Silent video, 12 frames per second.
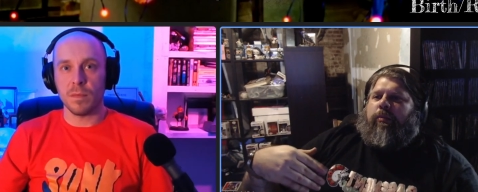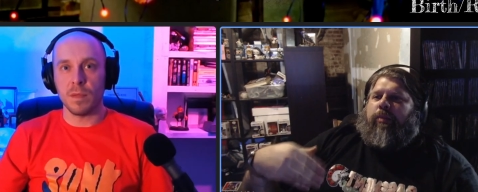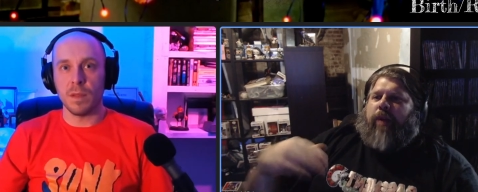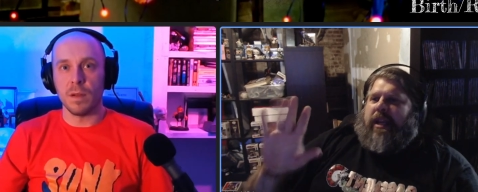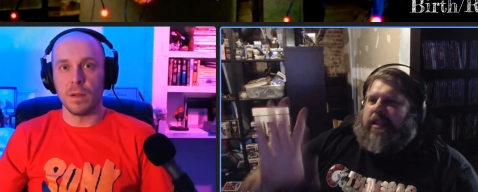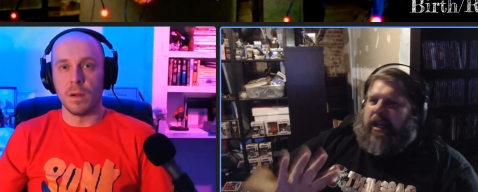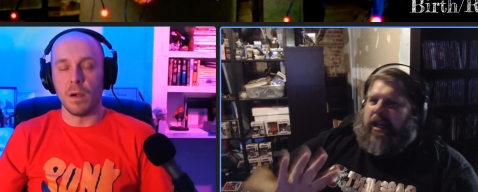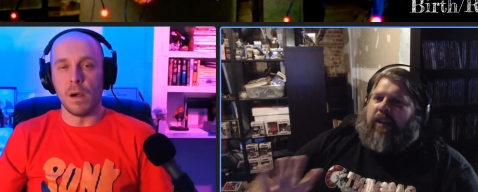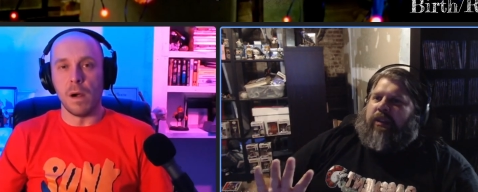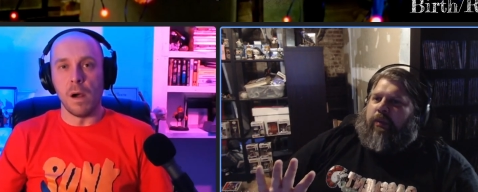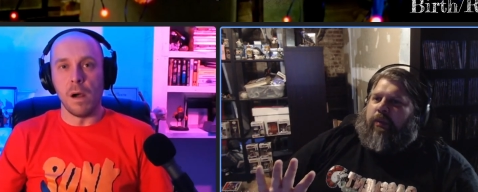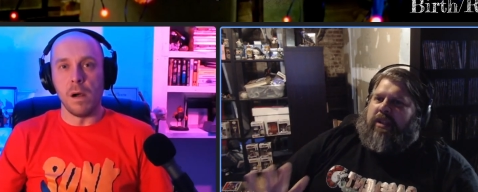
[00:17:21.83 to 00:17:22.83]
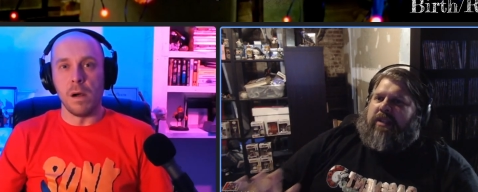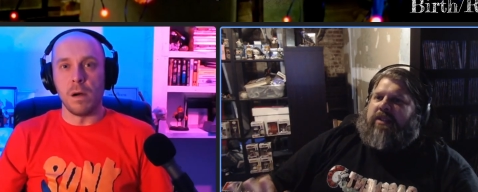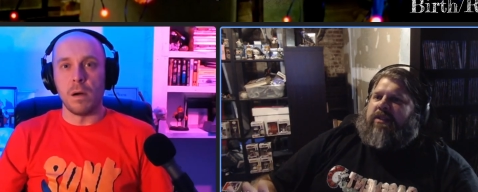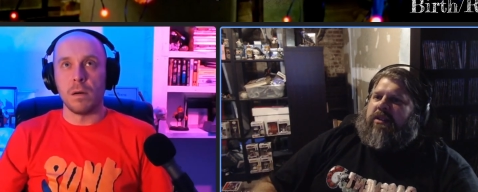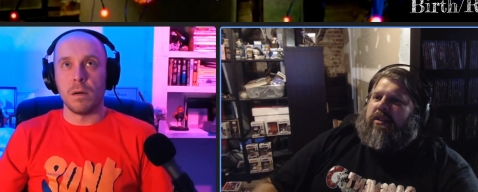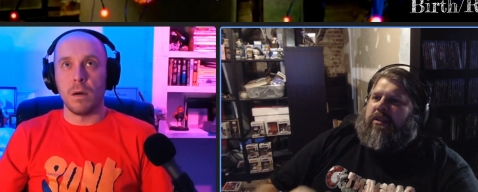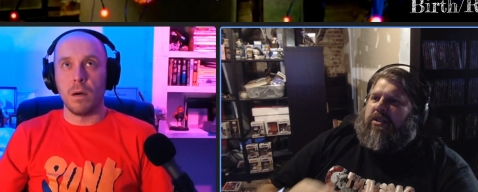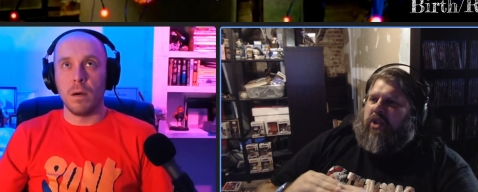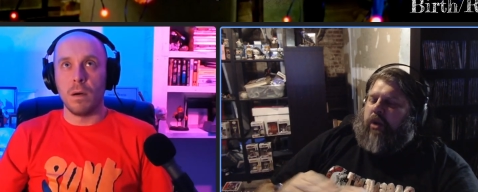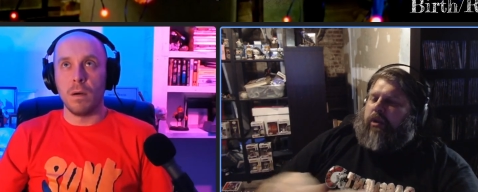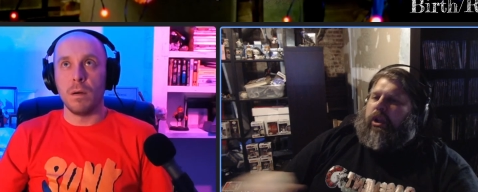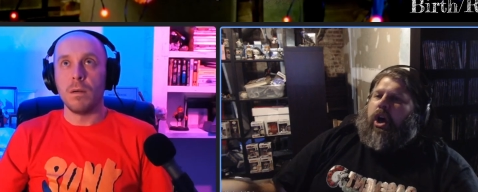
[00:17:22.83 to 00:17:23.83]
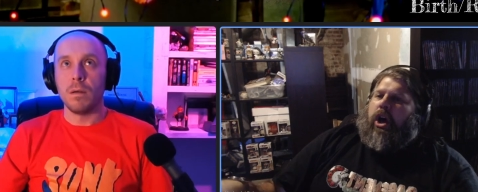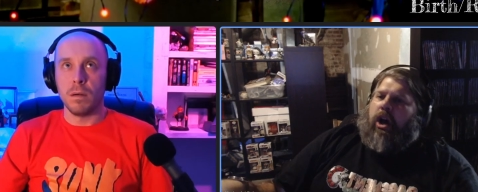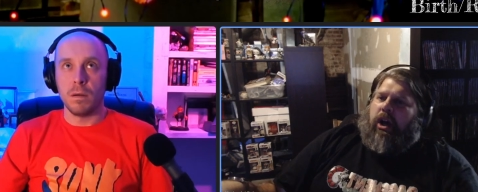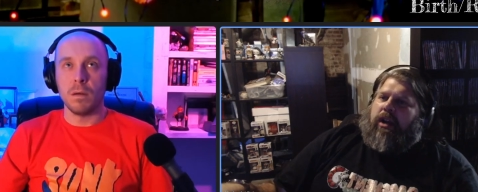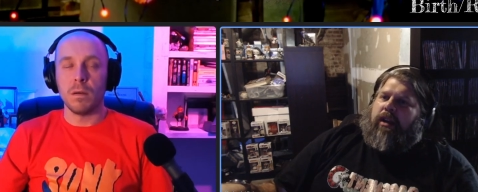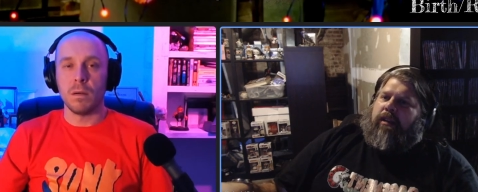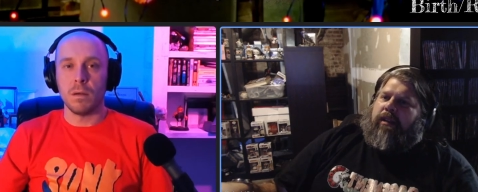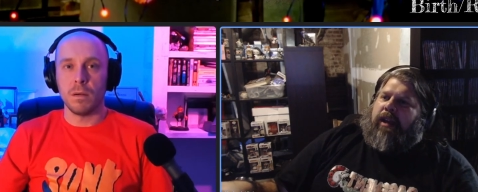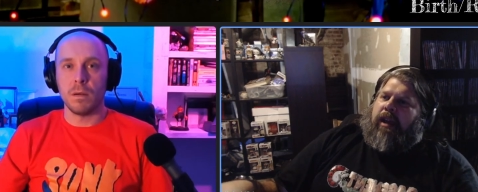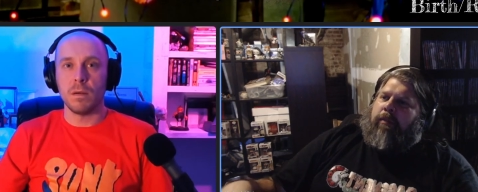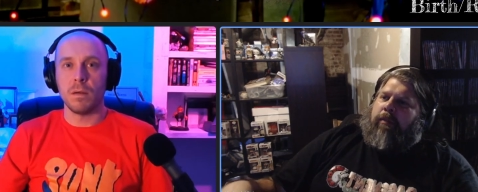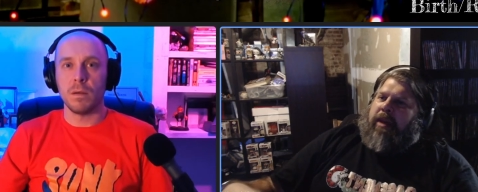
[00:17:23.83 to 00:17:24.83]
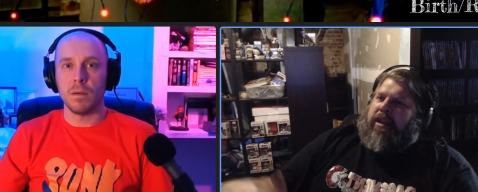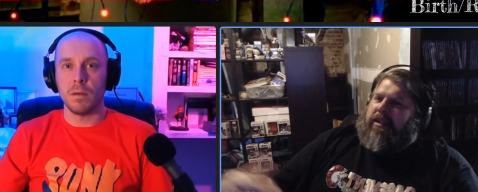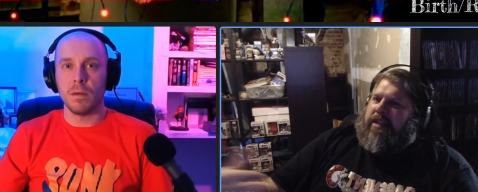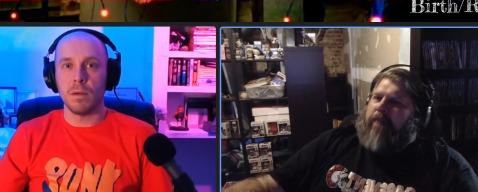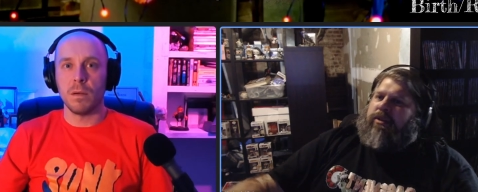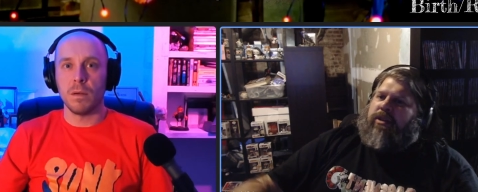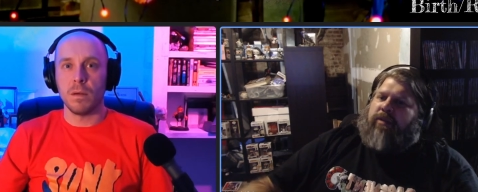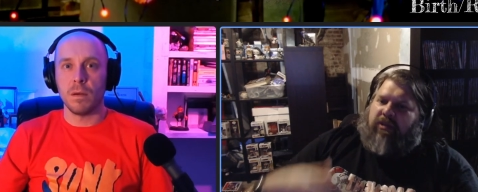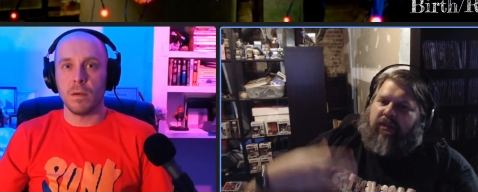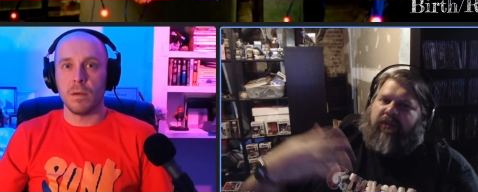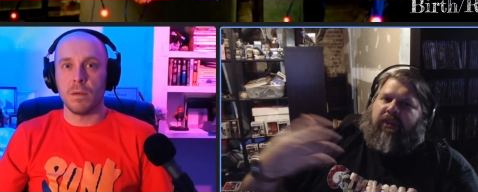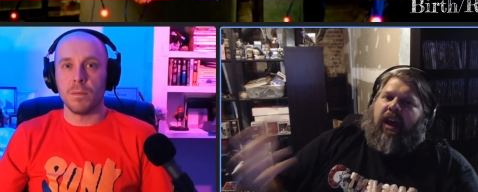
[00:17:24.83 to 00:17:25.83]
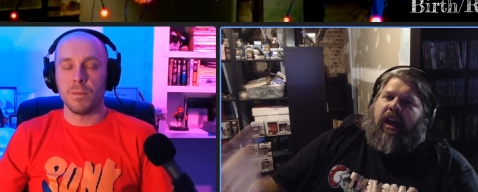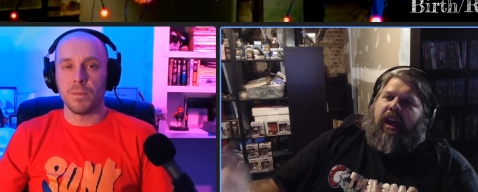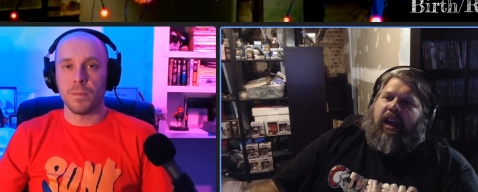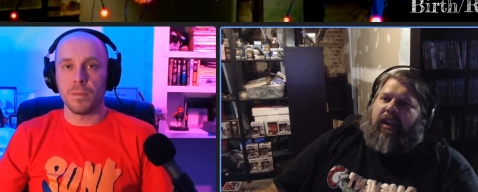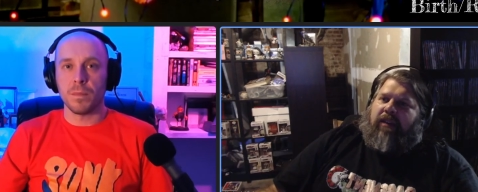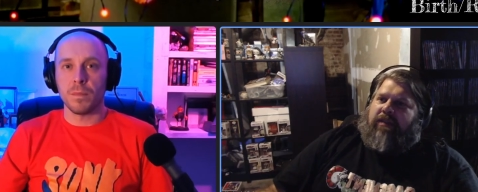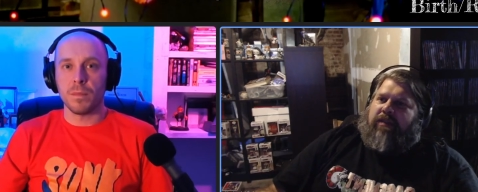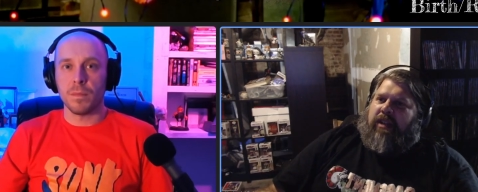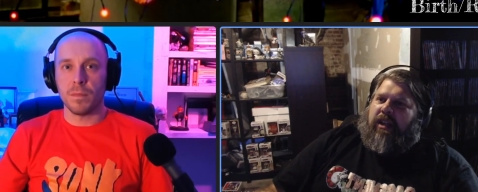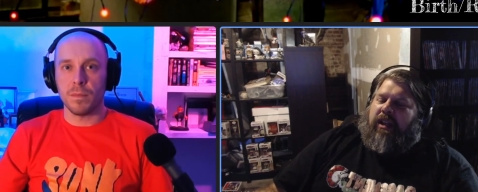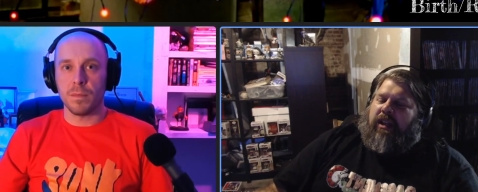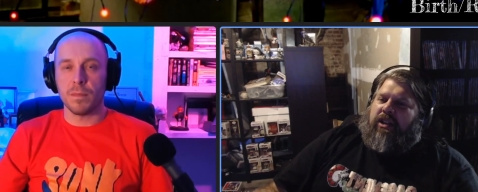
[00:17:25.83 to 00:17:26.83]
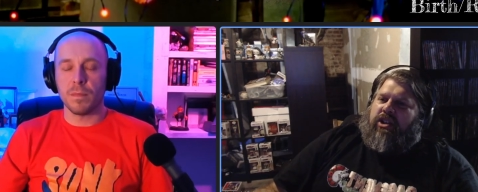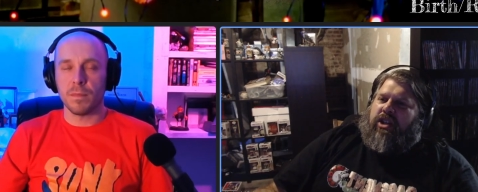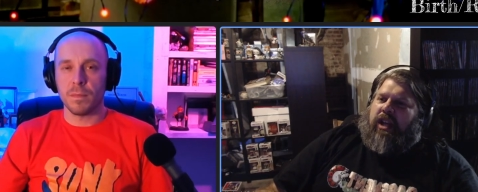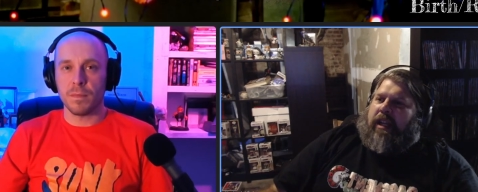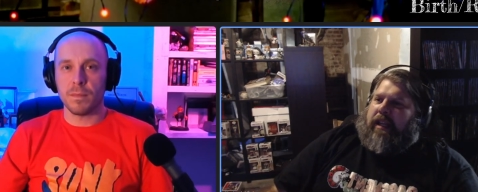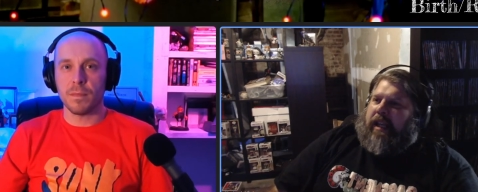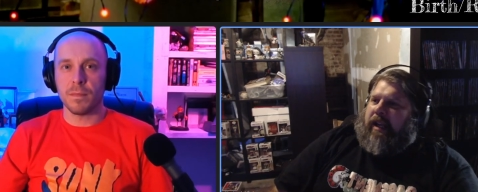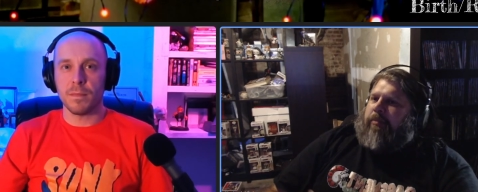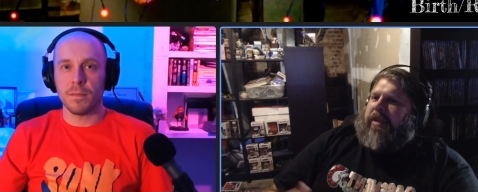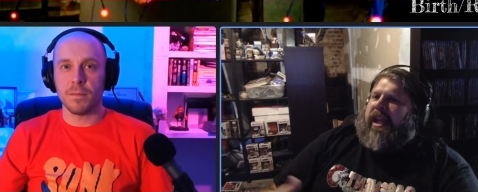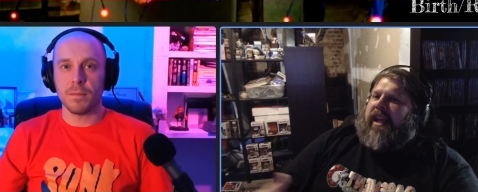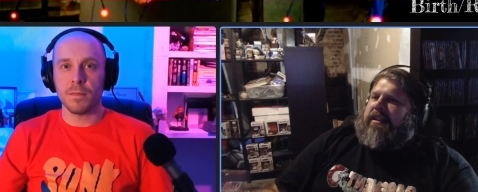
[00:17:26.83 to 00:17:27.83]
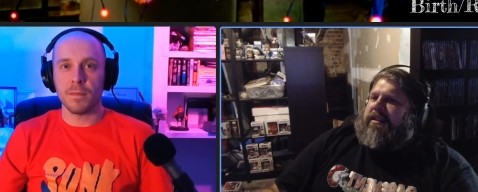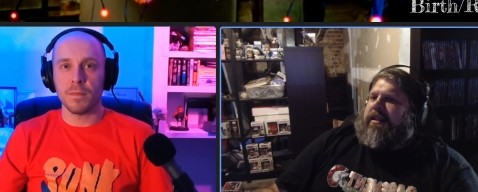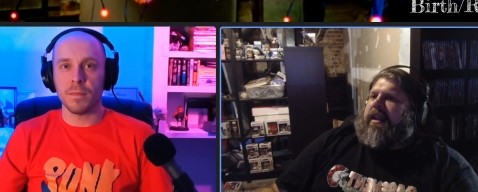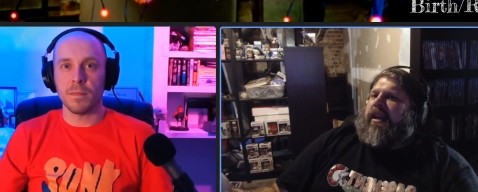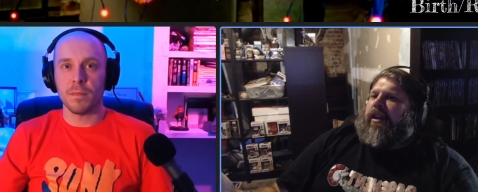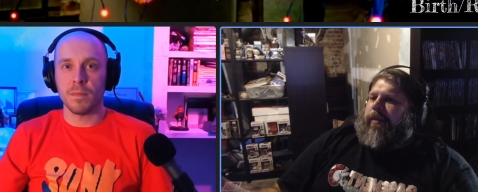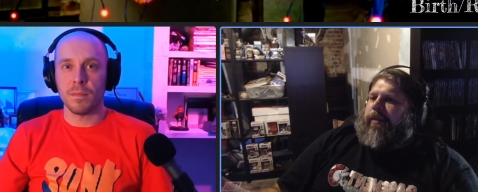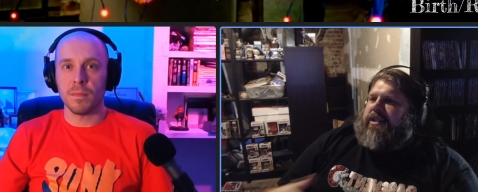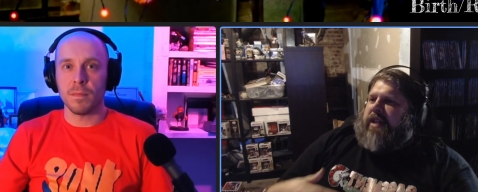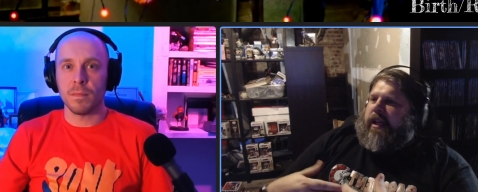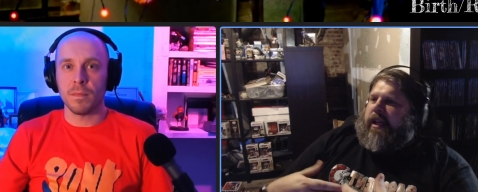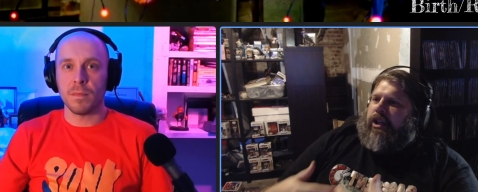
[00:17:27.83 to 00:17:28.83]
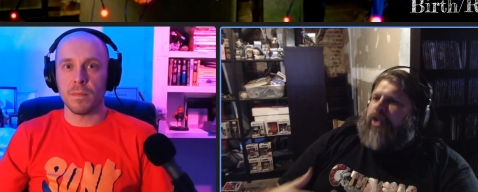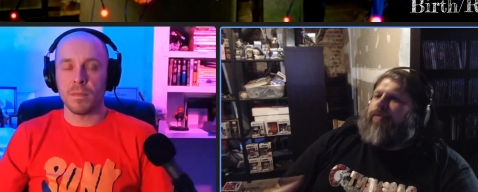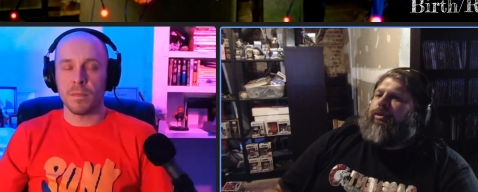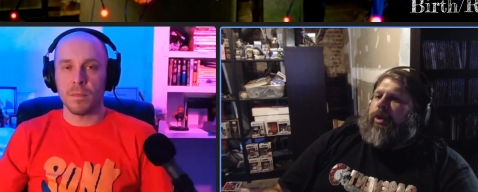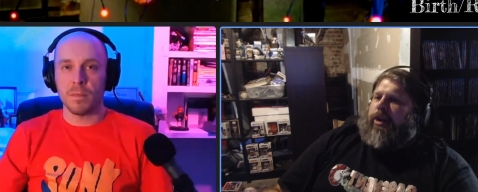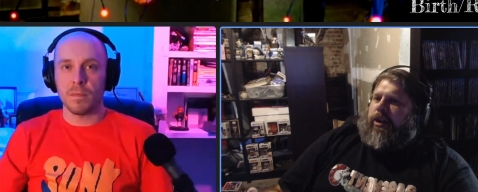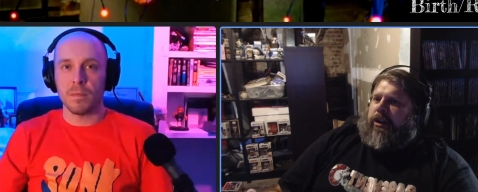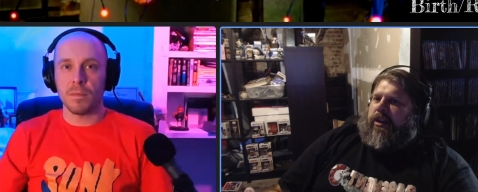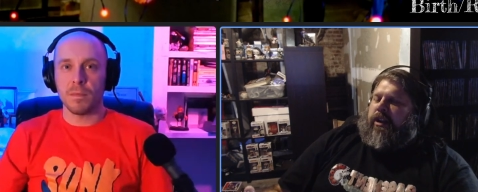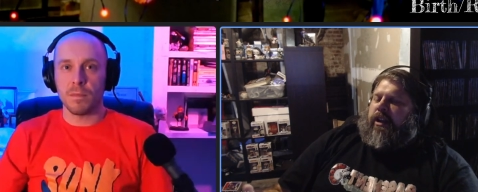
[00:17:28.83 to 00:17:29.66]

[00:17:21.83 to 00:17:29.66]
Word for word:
Speaker 1: brain death was so long that by the time she was revived, she had like a blank slate, almost like a newborn.